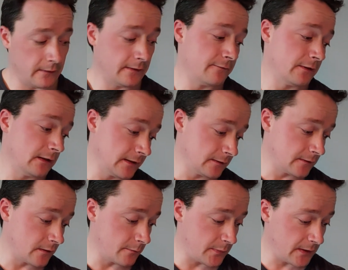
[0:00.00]
I'll leave a link
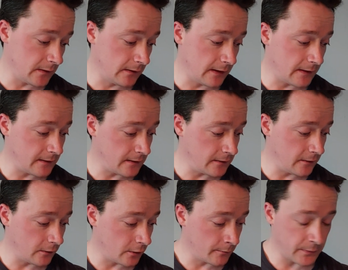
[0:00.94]
to the bill and
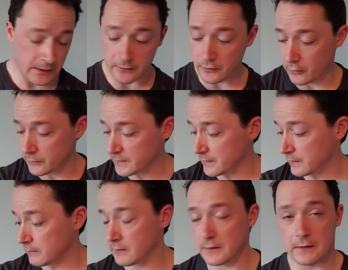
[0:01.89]
any accompanying notes
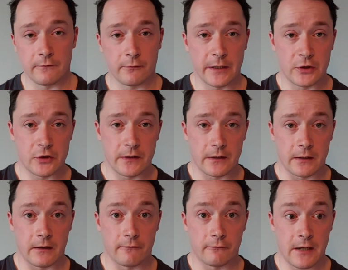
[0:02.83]
and information that
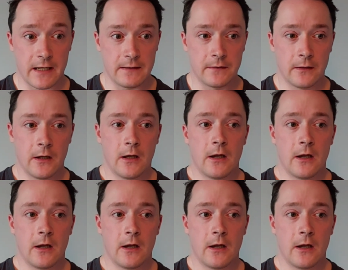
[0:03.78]
I have read.